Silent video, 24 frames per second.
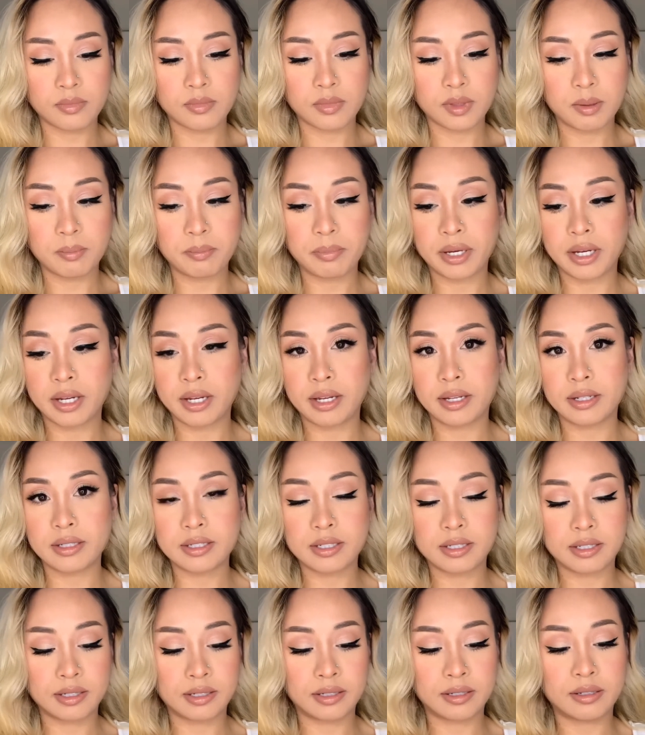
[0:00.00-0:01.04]

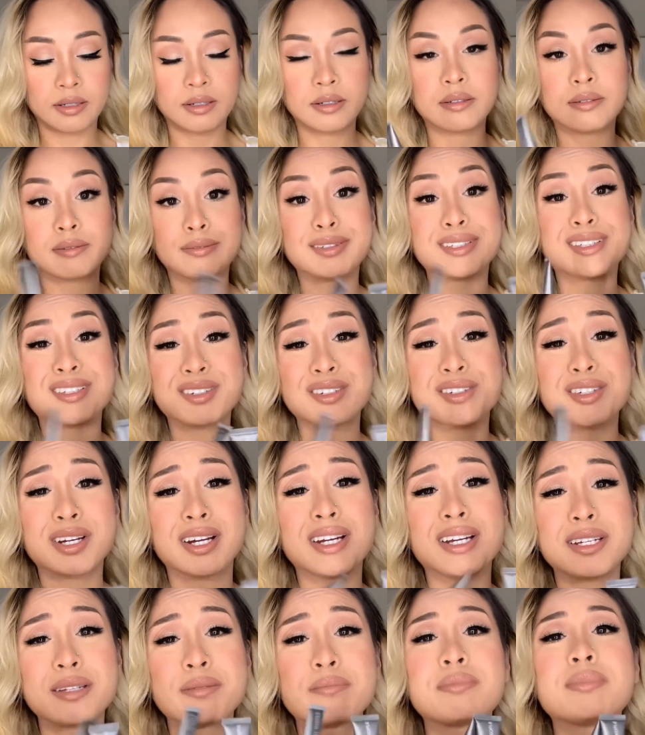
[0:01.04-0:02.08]
But when you're
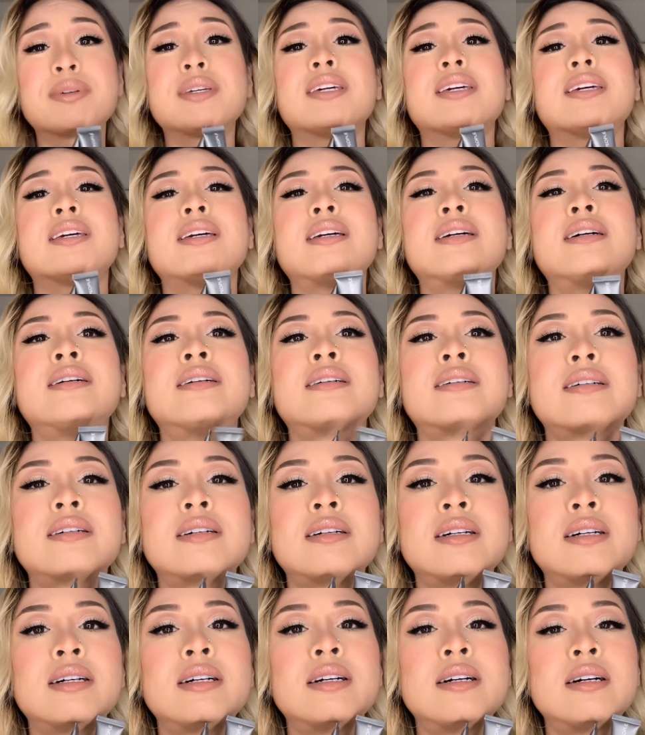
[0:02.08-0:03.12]
trying to be
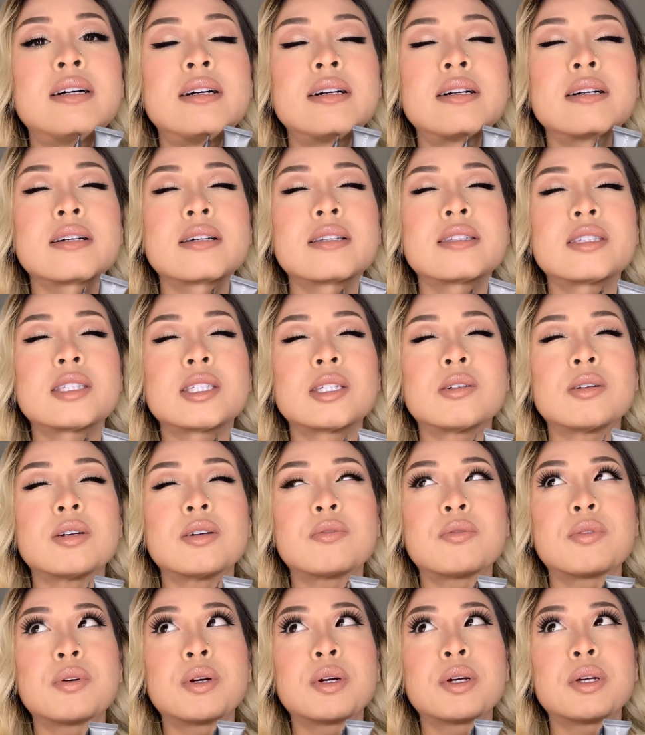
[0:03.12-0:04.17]
considerate
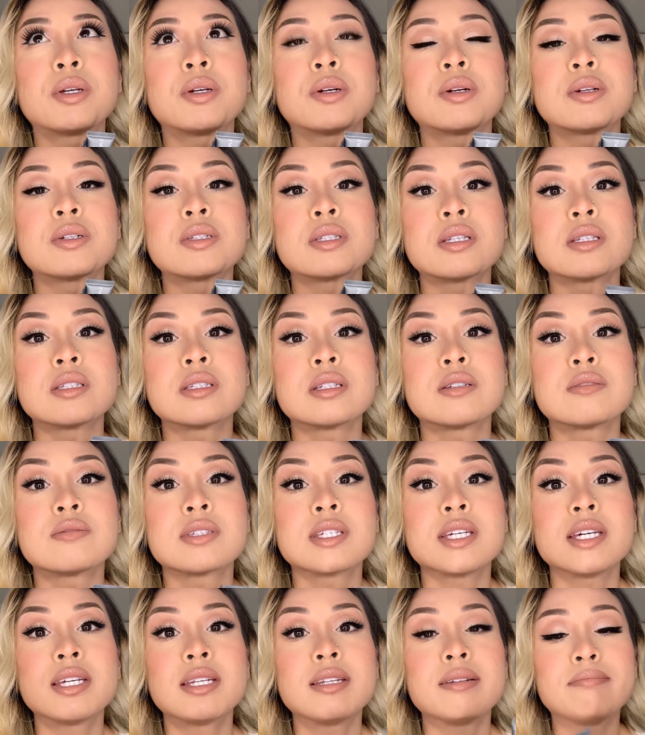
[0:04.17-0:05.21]
for your sensitive
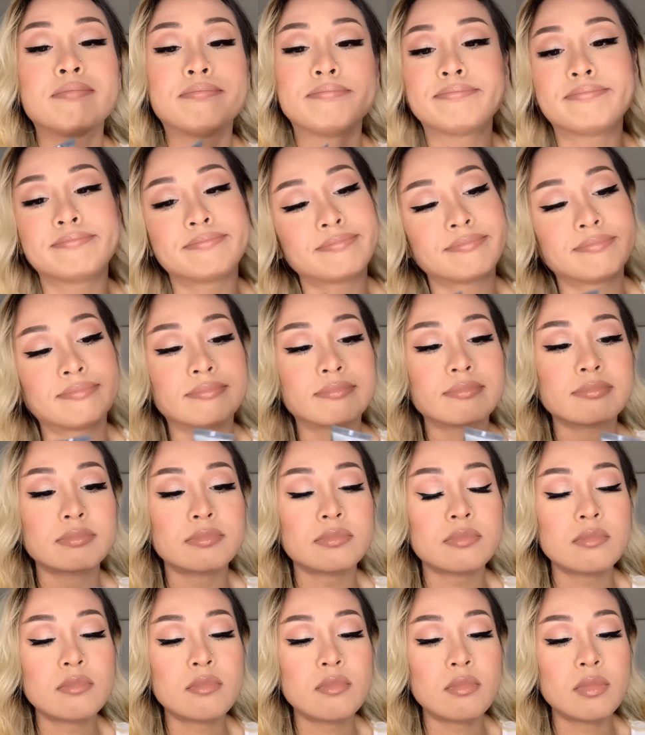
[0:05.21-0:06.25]
skin,
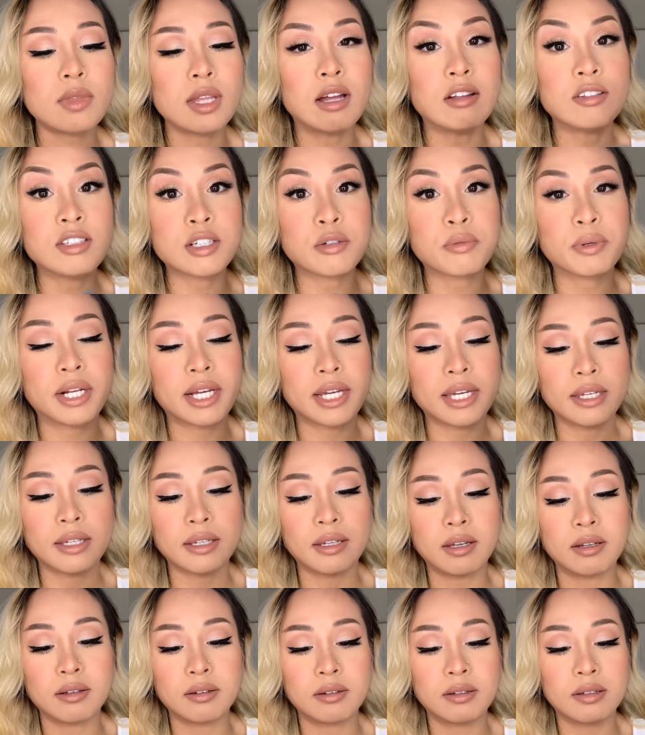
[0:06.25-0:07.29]
I'll take what I can
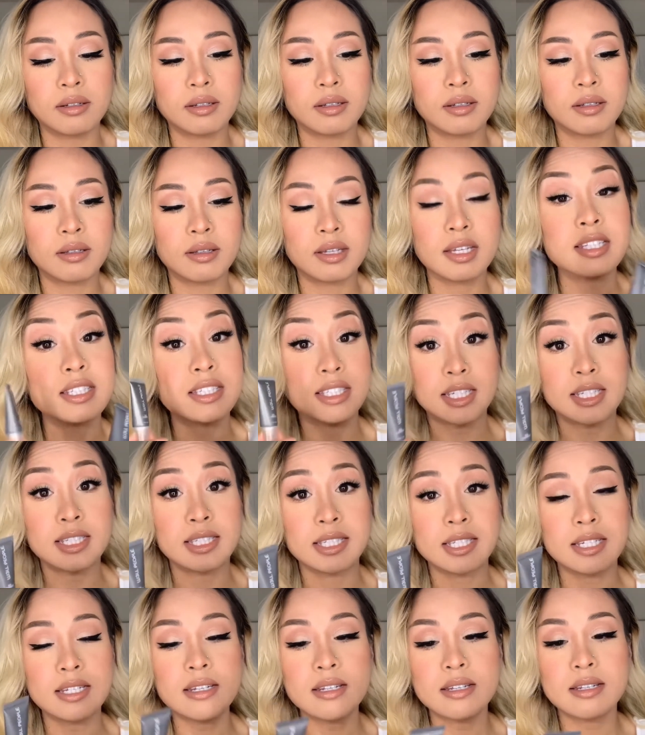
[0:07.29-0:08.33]
get. It's
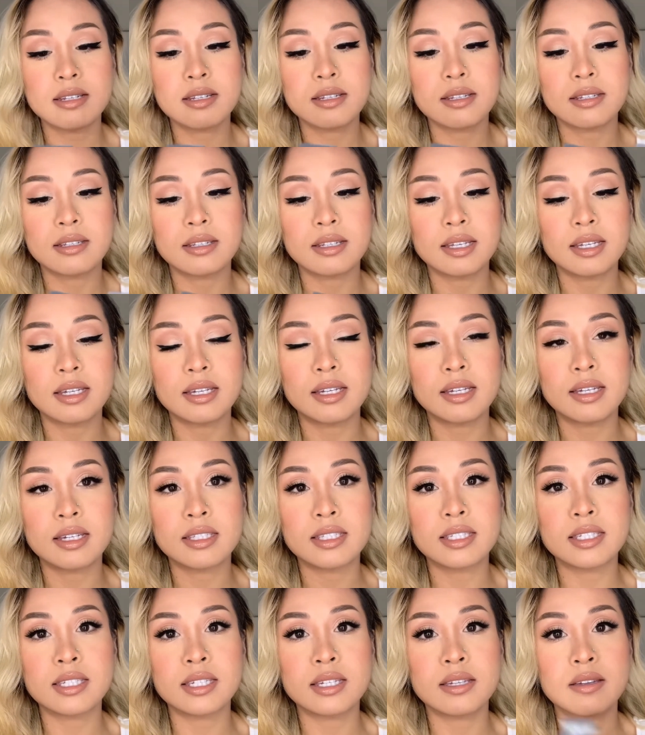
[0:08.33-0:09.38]
decent. It
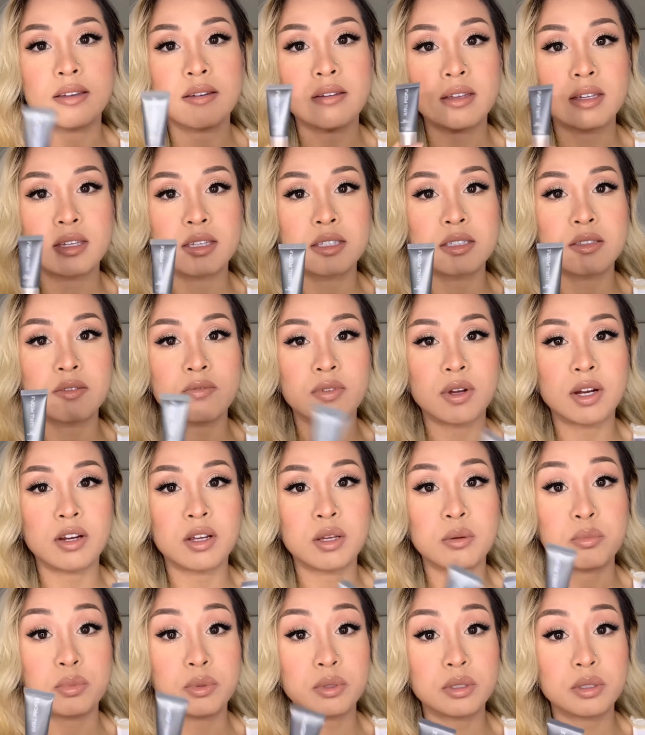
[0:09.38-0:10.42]
is very
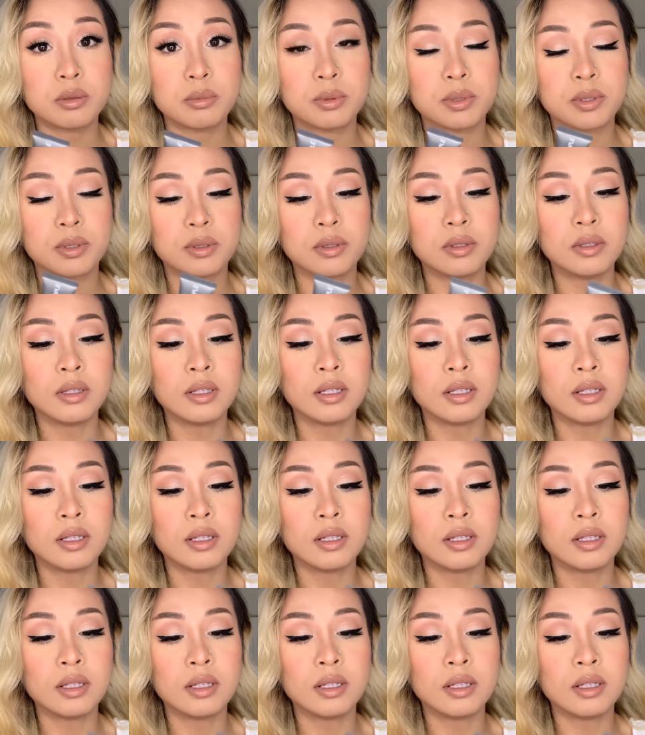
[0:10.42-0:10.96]
buildable.